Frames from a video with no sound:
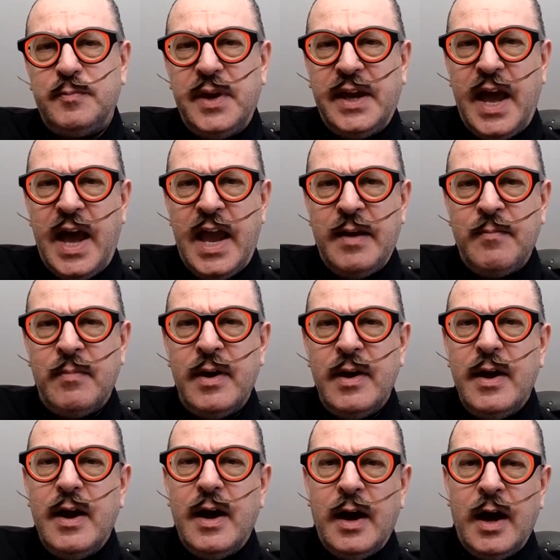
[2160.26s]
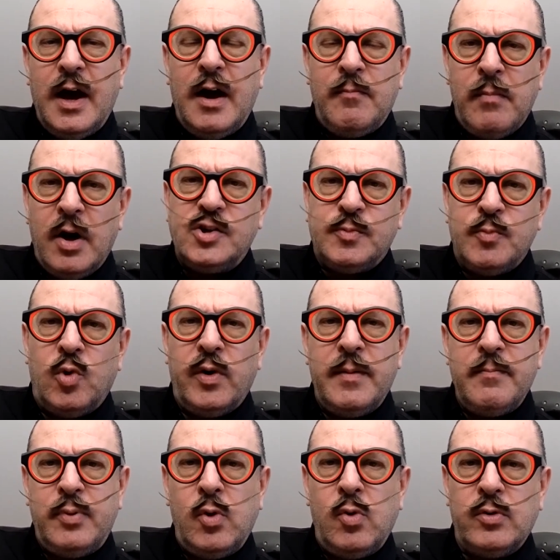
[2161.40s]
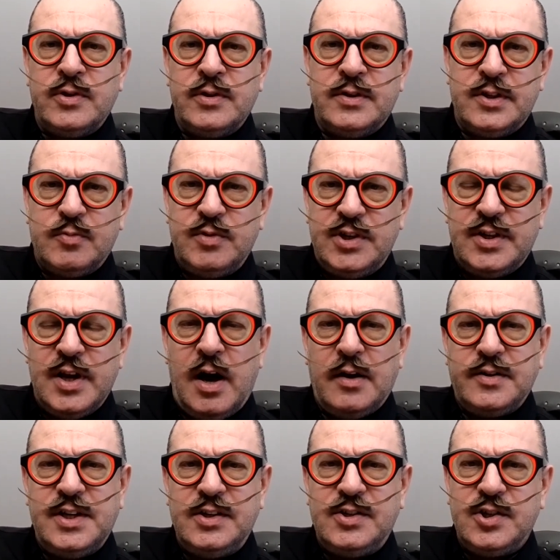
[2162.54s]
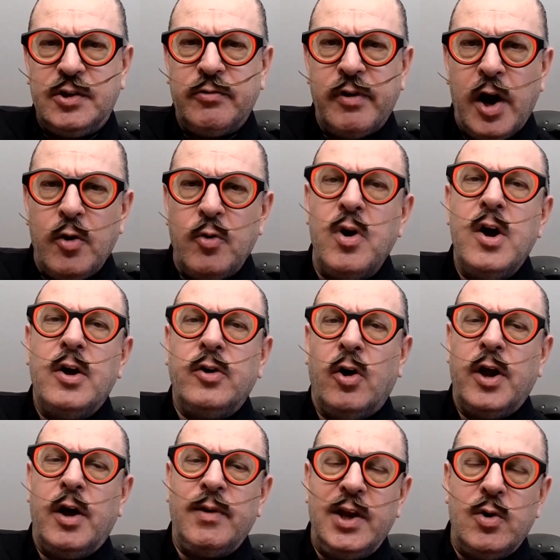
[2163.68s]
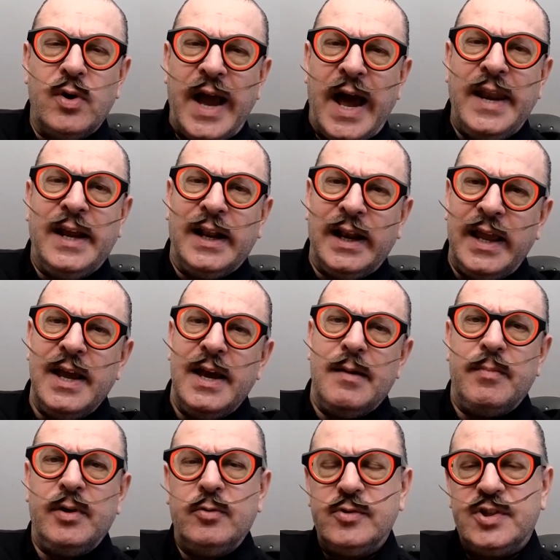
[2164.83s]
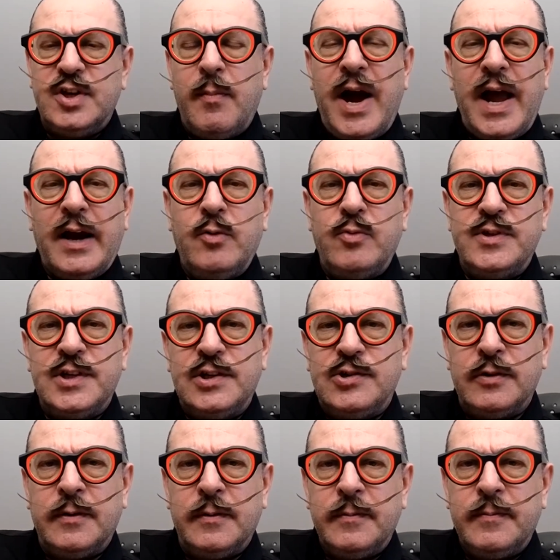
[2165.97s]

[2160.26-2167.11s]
became much more important as we started to grow, not only organically, but also by acquisition.